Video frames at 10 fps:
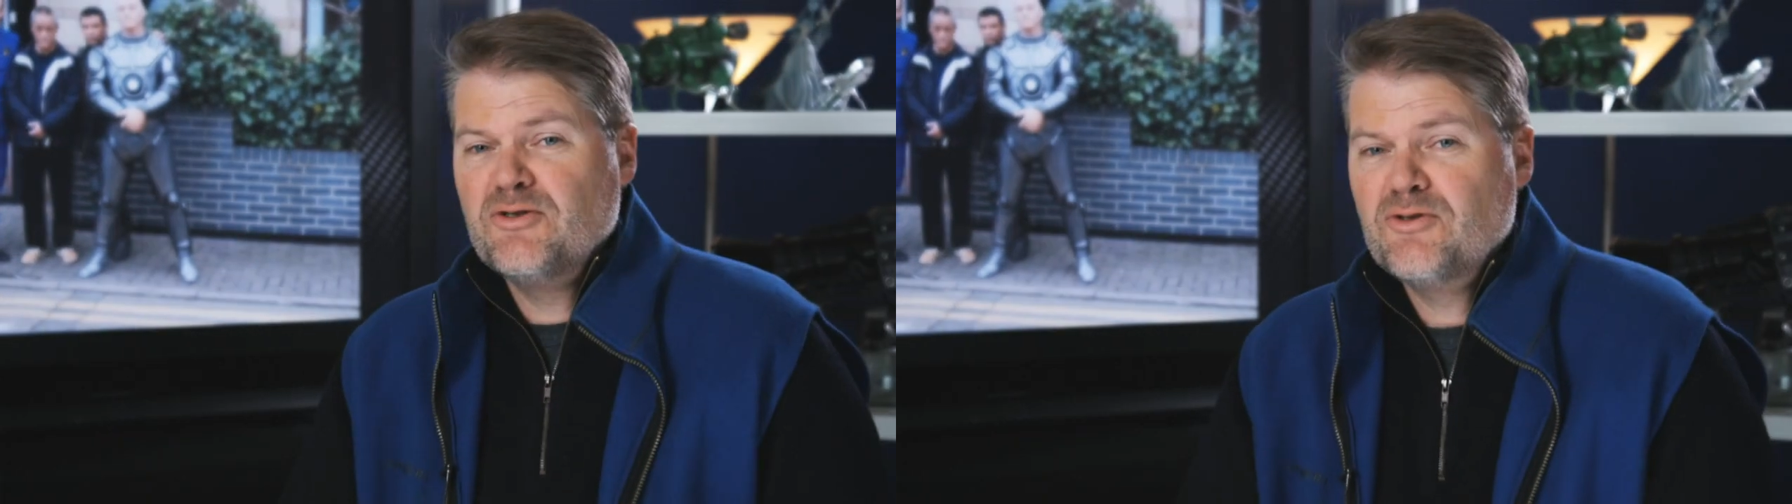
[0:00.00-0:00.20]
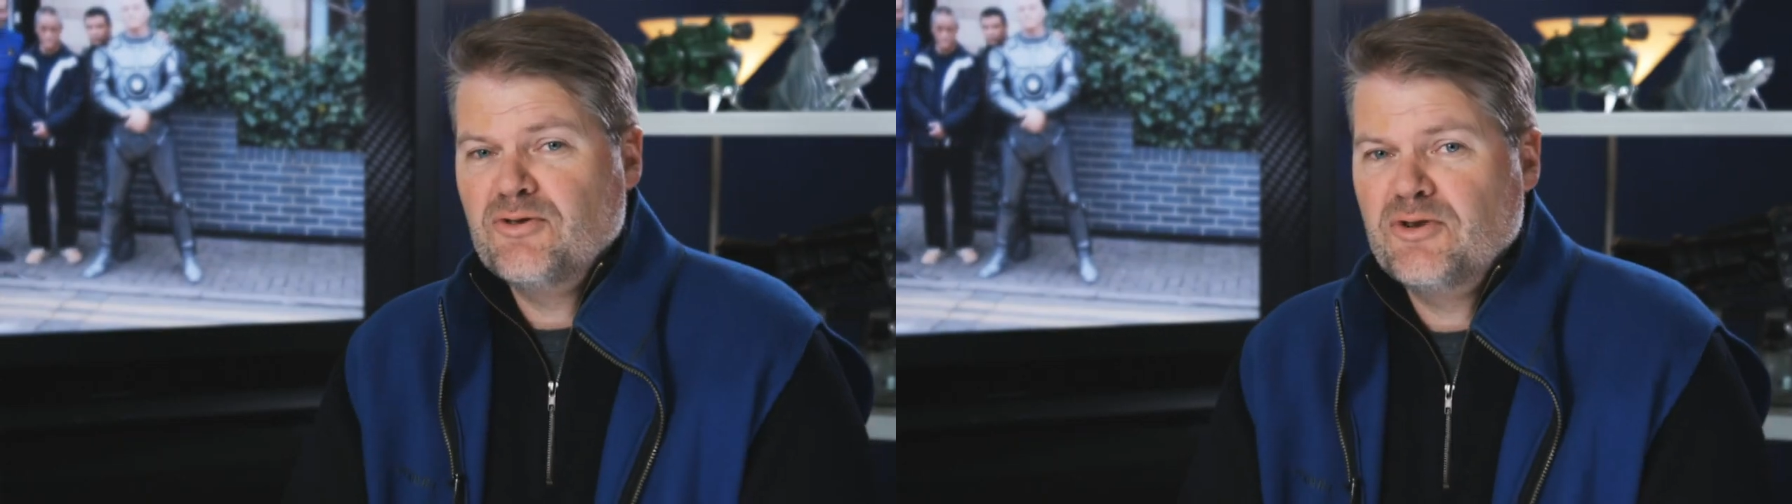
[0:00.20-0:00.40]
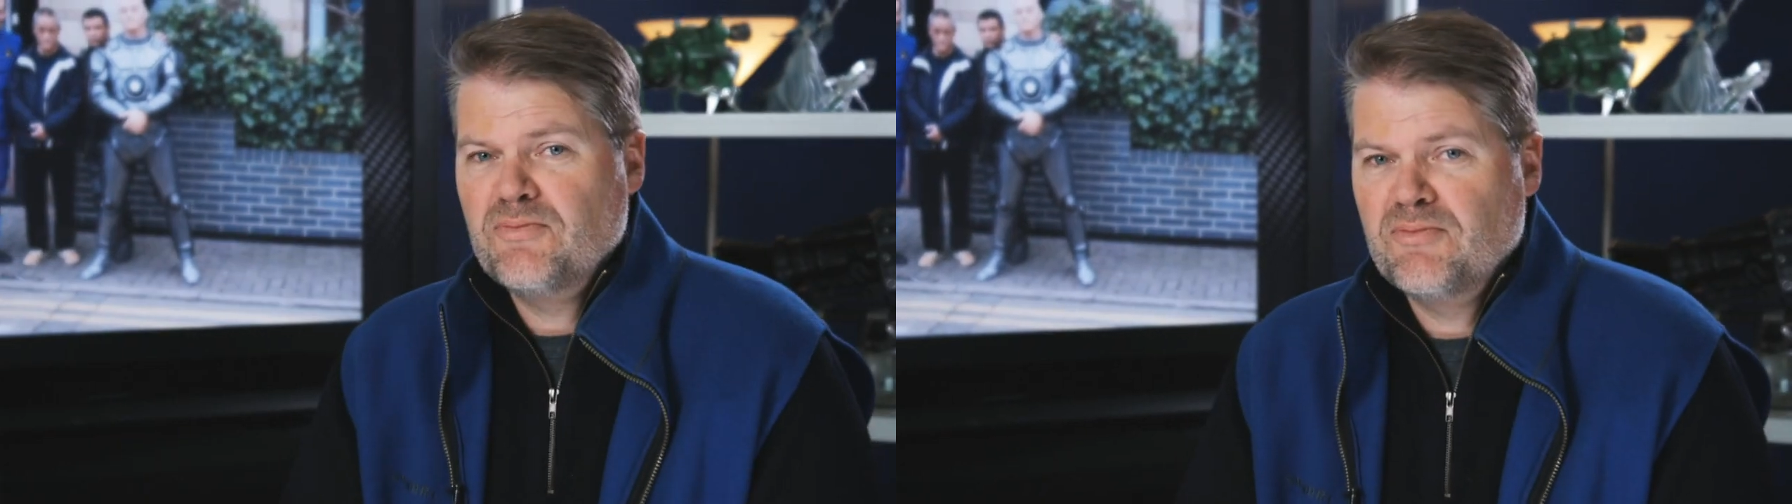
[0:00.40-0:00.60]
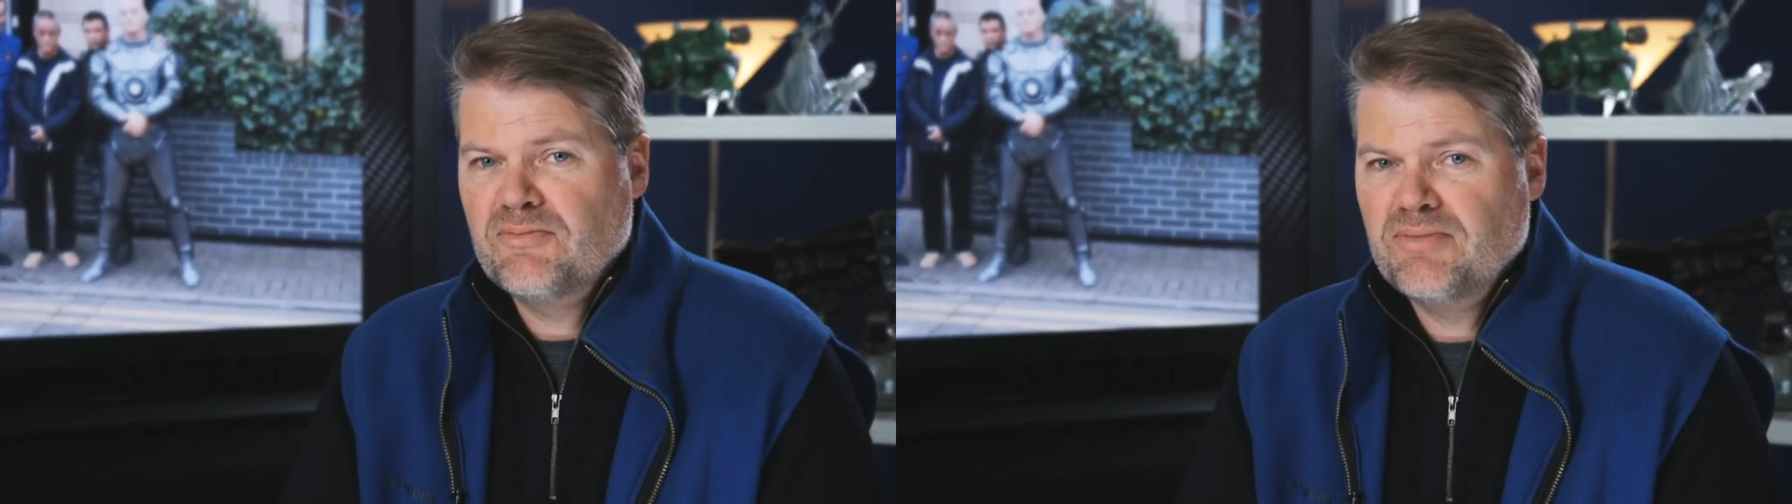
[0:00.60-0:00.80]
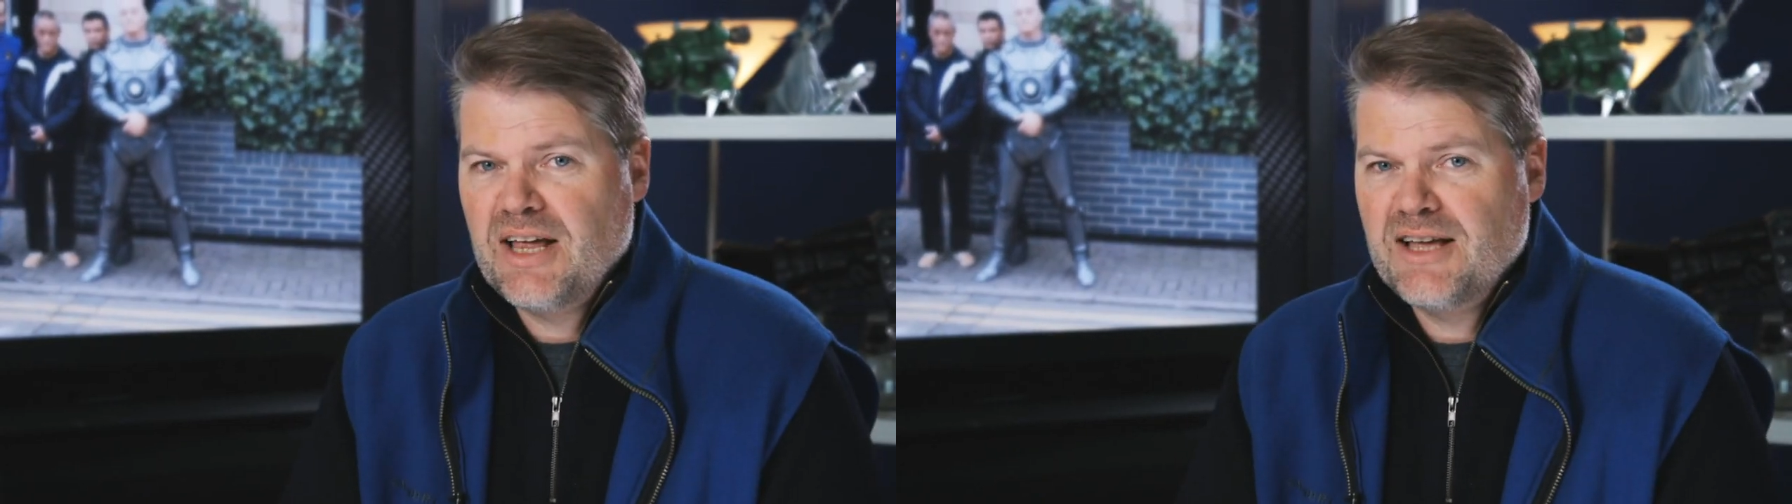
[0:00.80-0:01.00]
all good
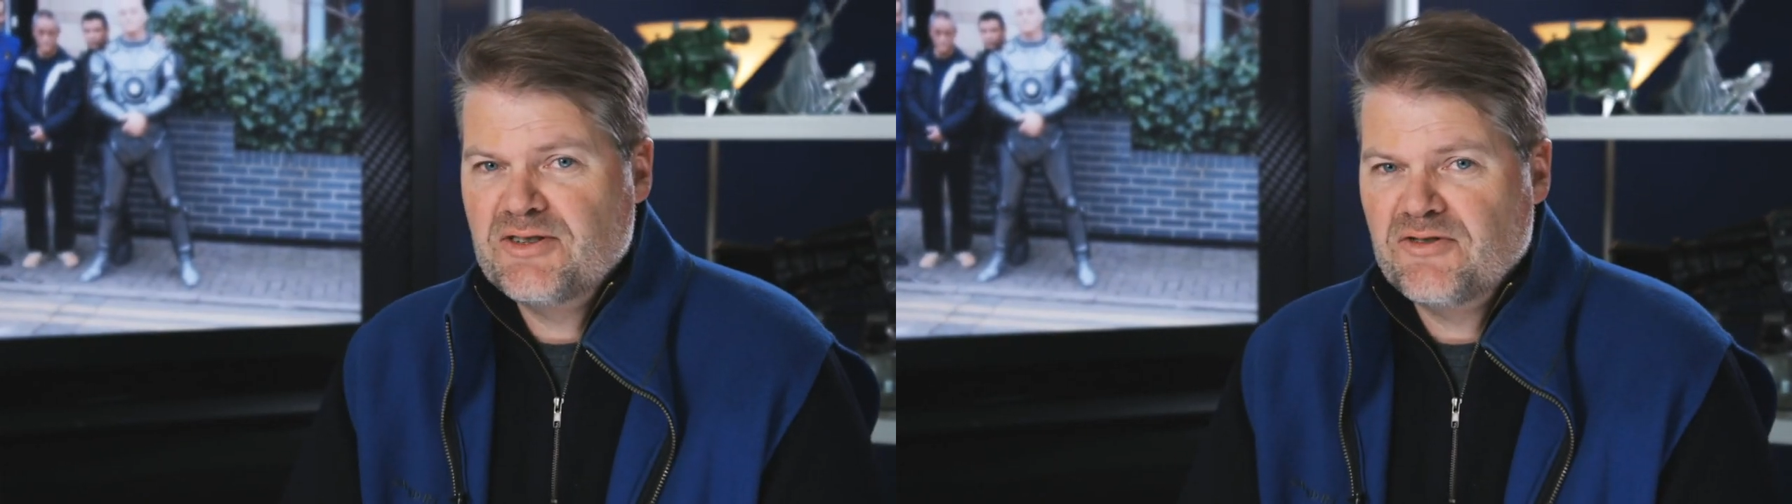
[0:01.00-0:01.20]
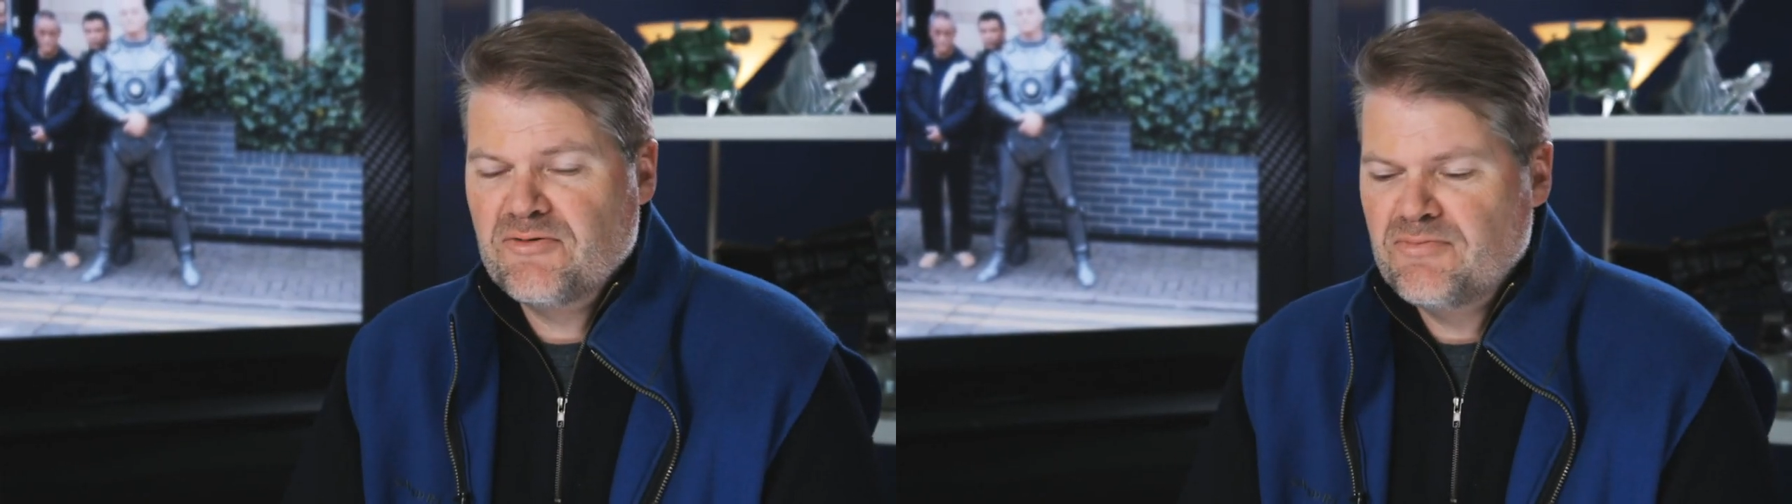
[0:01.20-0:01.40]
plans of